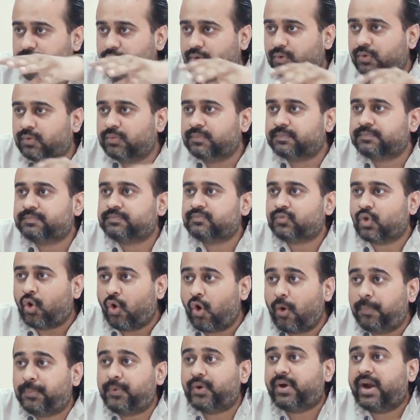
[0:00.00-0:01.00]
you.
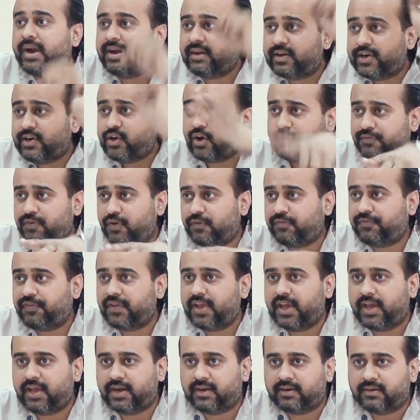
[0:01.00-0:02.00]
Hope to get rid of your
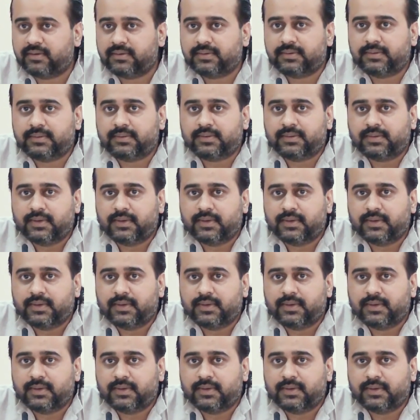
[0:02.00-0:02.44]
fear.